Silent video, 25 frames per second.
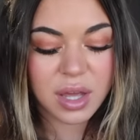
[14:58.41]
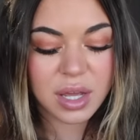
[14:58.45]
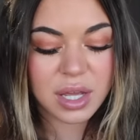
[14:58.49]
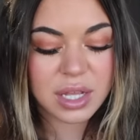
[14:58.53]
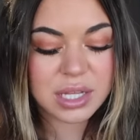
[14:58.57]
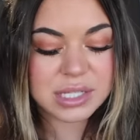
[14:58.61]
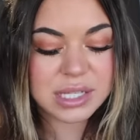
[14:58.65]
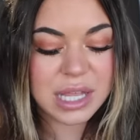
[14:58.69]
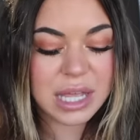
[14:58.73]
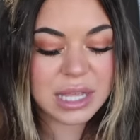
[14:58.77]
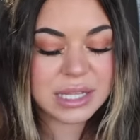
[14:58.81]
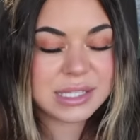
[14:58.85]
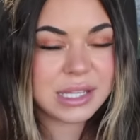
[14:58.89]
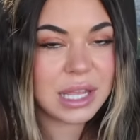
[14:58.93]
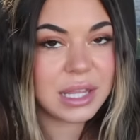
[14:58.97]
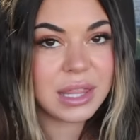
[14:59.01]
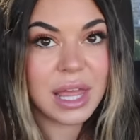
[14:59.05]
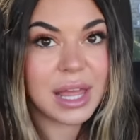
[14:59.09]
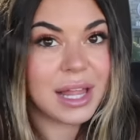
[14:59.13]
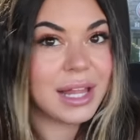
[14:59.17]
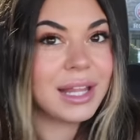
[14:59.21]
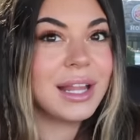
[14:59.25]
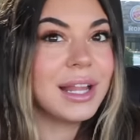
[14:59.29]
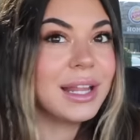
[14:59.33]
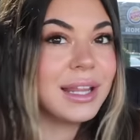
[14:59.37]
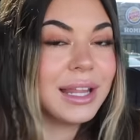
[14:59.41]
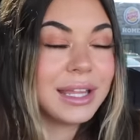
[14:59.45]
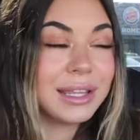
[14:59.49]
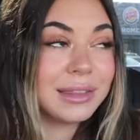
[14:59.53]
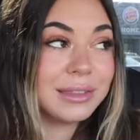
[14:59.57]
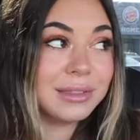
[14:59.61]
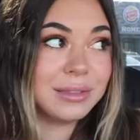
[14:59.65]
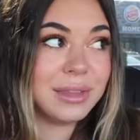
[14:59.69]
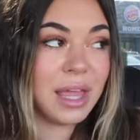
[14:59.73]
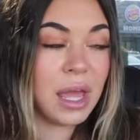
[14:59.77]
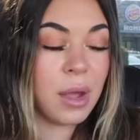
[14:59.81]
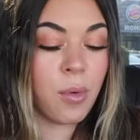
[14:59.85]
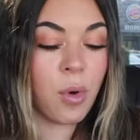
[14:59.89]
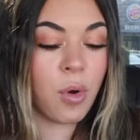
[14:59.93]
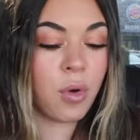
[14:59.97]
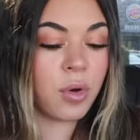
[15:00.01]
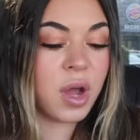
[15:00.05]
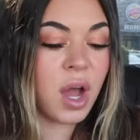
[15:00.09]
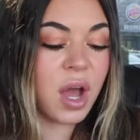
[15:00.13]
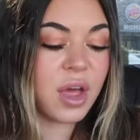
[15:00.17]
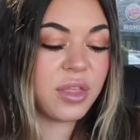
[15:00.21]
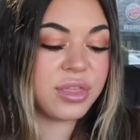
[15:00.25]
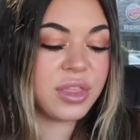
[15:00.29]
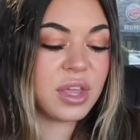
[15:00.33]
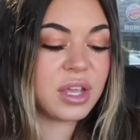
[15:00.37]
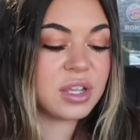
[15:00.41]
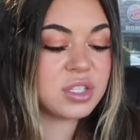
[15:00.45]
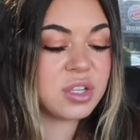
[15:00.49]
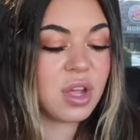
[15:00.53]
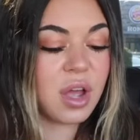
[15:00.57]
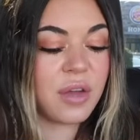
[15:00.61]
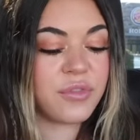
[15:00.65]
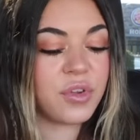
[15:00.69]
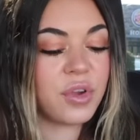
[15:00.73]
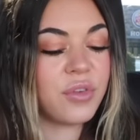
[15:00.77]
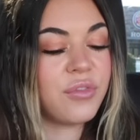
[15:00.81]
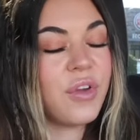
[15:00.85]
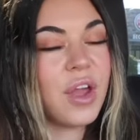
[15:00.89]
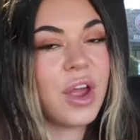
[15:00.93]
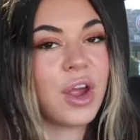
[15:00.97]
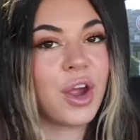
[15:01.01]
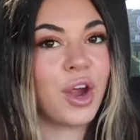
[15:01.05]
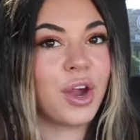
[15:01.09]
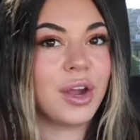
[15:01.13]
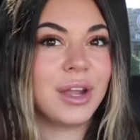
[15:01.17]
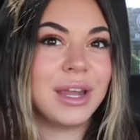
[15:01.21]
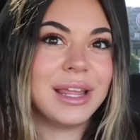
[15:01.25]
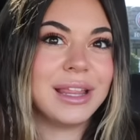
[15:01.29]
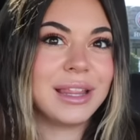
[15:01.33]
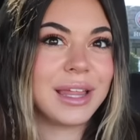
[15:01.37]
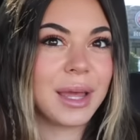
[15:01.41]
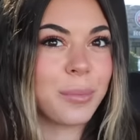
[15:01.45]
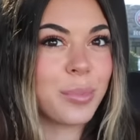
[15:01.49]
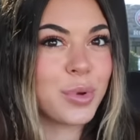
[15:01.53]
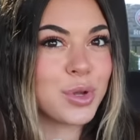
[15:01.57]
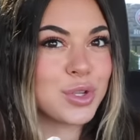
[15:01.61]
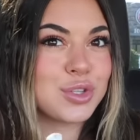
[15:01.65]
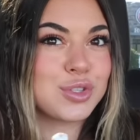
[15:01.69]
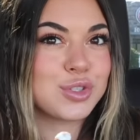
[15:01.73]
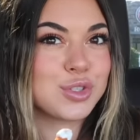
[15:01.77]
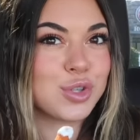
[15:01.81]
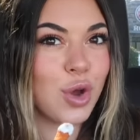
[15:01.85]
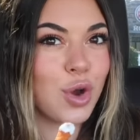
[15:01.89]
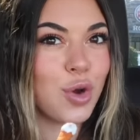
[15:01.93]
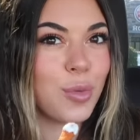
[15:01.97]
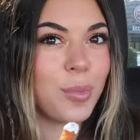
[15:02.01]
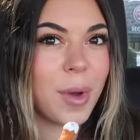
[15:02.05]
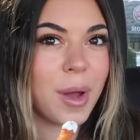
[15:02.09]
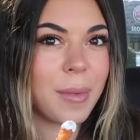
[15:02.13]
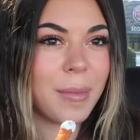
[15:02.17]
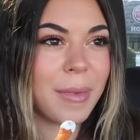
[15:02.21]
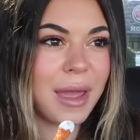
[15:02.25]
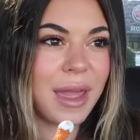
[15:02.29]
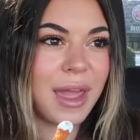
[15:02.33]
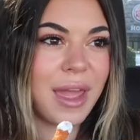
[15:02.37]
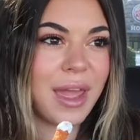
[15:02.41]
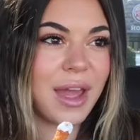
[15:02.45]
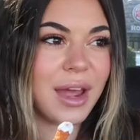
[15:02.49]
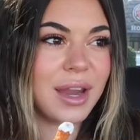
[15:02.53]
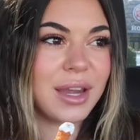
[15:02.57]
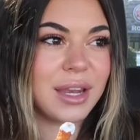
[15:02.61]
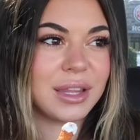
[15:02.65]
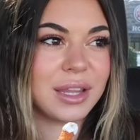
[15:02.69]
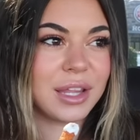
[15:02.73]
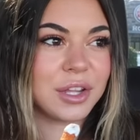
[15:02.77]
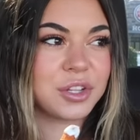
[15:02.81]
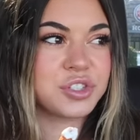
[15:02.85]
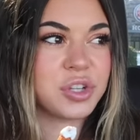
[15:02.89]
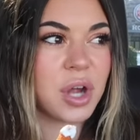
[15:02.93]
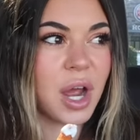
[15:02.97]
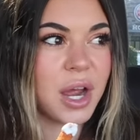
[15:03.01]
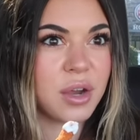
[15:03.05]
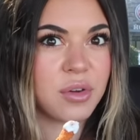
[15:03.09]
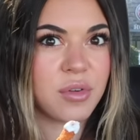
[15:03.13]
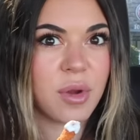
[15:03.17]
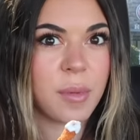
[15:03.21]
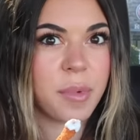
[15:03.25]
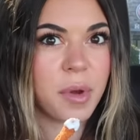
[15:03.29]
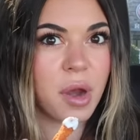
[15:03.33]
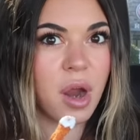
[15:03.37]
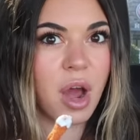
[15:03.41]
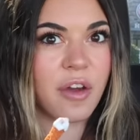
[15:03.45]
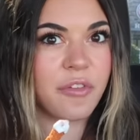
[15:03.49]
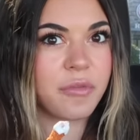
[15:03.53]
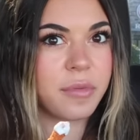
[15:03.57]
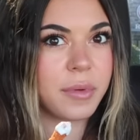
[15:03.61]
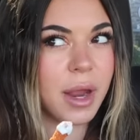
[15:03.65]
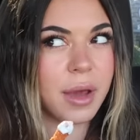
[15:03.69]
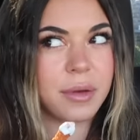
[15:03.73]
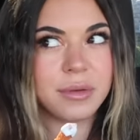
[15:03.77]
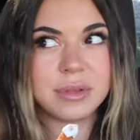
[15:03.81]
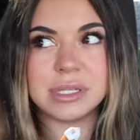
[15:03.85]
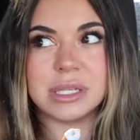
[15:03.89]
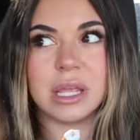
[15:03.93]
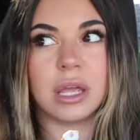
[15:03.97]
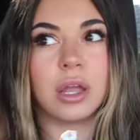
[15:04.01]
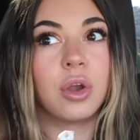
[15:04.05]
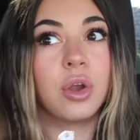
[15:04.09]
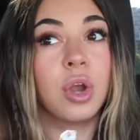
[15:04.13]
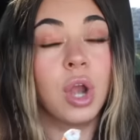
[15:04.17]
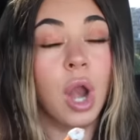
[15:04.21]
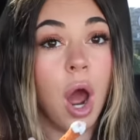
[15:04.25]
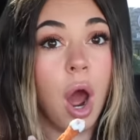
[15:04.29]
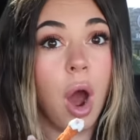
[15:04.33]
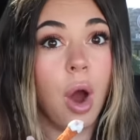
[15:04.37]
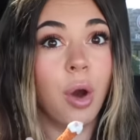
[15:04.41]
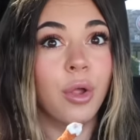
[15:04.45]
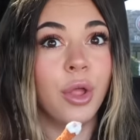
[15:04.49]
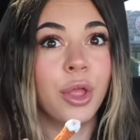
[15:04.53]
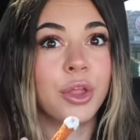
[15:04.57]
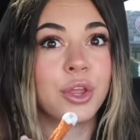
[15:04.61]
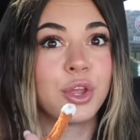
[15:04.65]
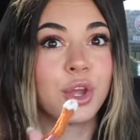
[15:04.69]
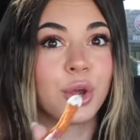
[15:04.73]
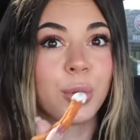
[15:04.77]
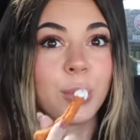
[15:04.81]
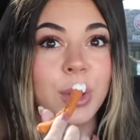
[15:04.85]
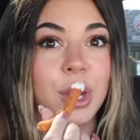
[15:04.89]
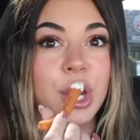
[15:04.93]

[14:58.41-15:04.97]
Because they said they let, like, they won't cut things off your finger. And he, like, put soap on my hand and, like, tried to rip it off. But I was like, no, like, you're